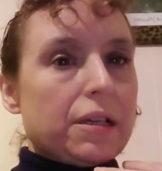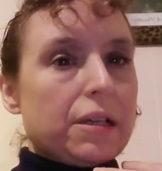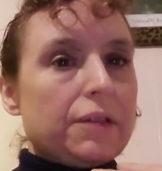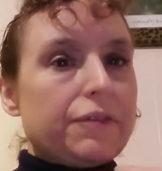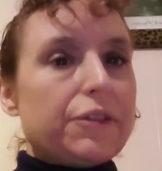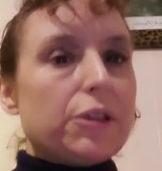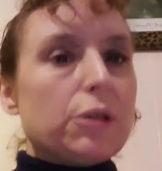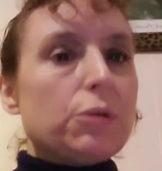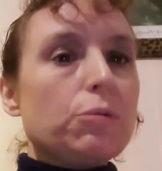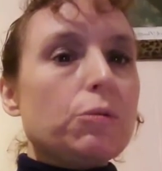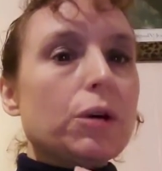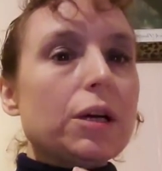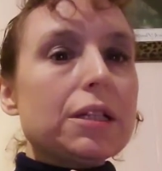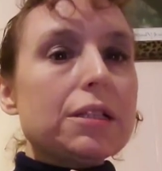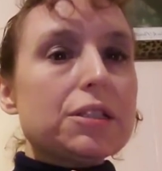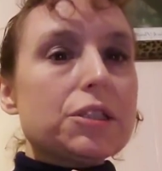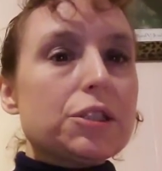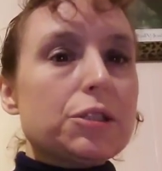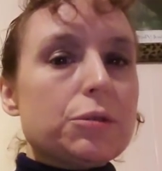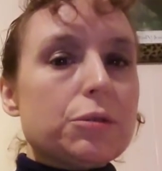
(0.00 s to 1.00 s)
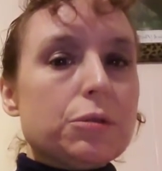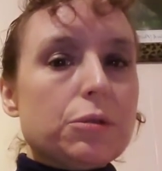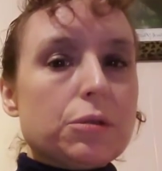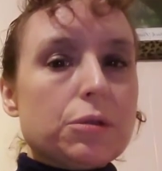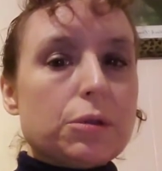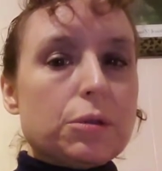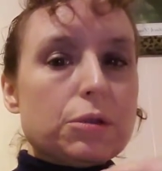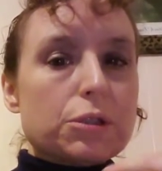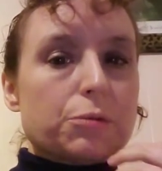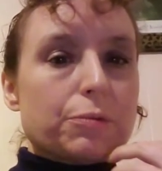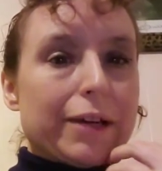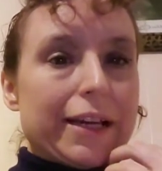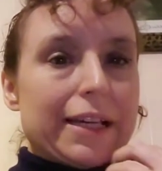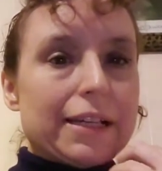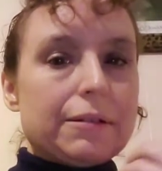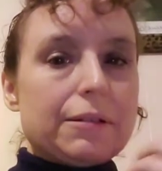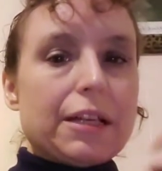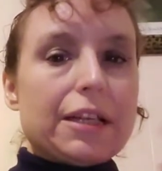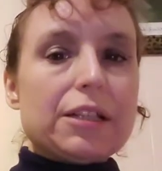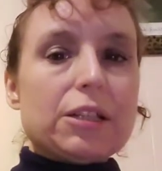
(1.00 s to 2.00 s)
if you want to lose
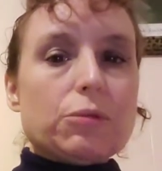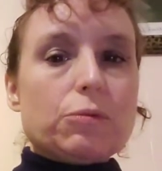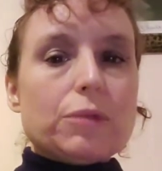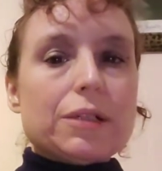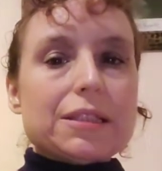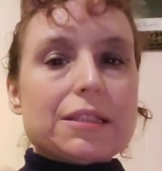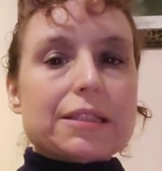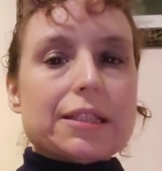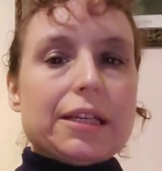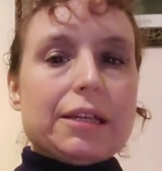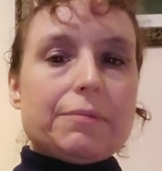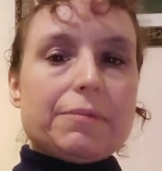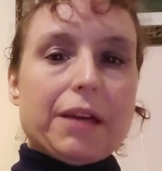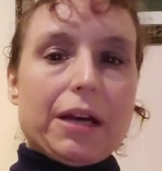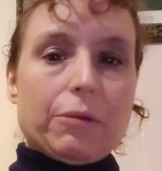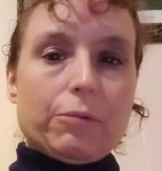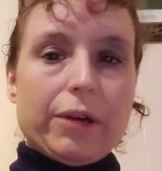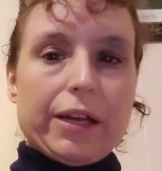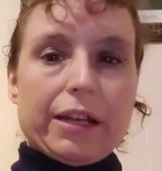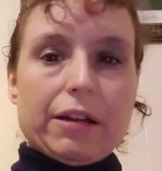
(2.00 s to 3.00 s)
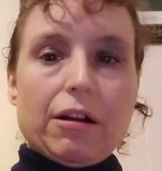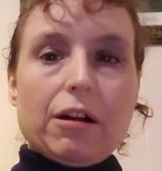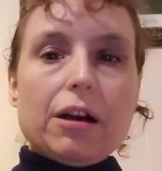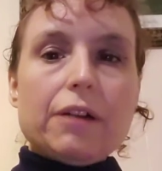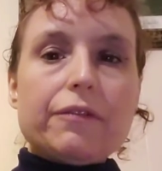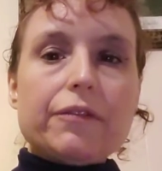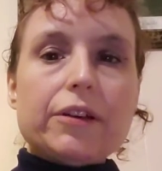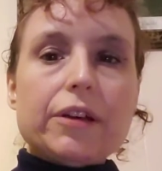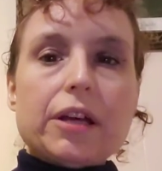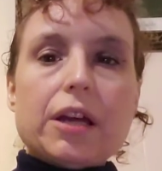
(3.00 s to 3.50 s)
weight and you want to keep that weight off,